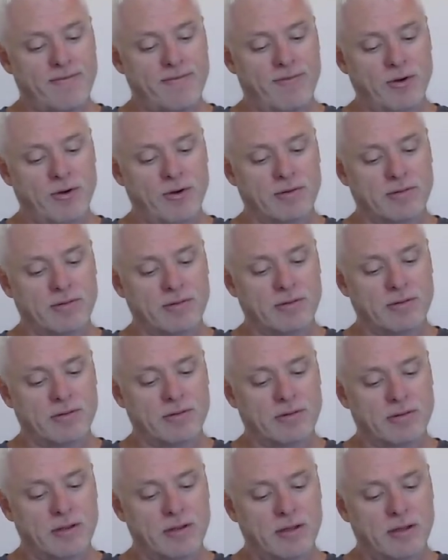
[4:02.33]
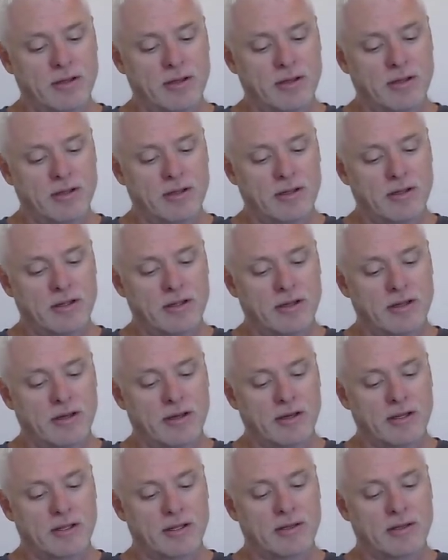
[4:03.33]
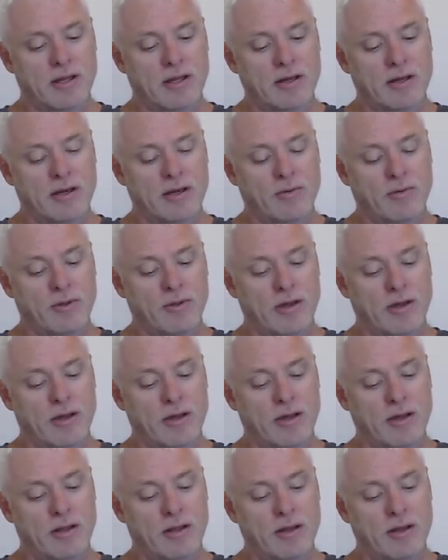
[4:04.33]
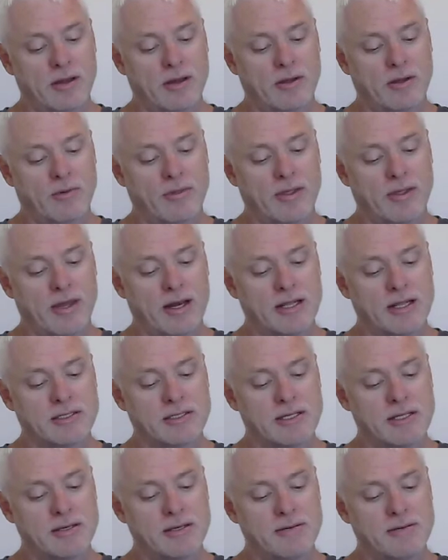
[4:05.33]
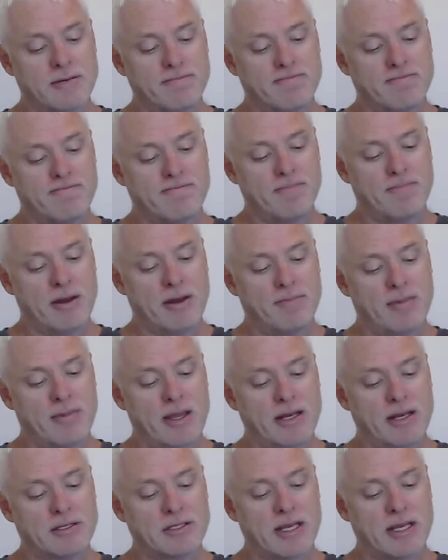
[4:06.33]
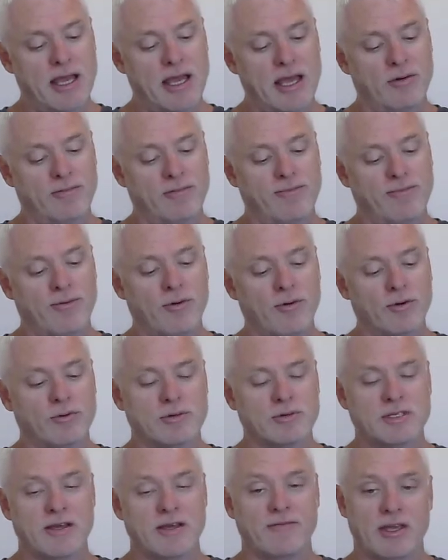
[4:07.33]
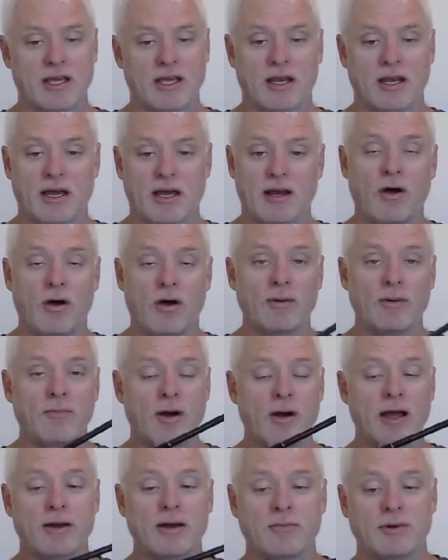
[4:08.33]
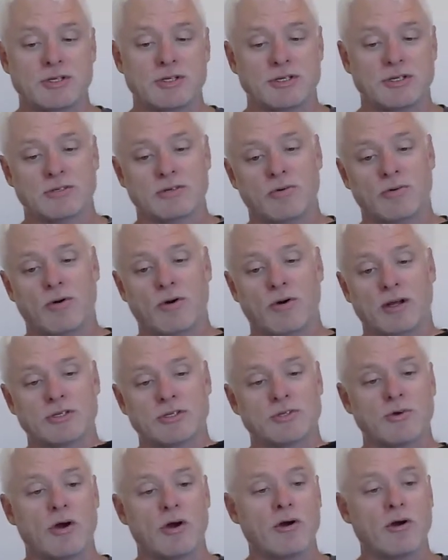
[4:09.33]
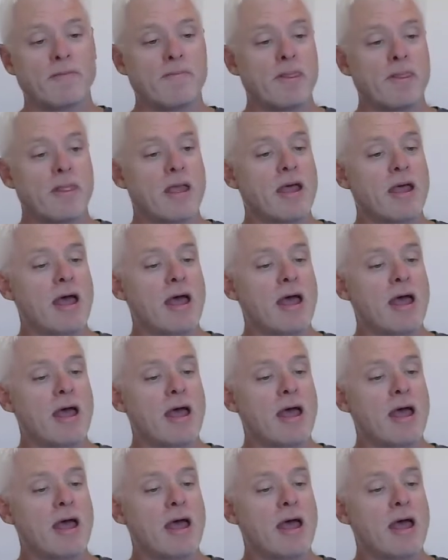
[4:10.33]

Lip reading: foot. I don't know what that is in meters. And handle of 4 to 7 kilo line weight, which is quite strong.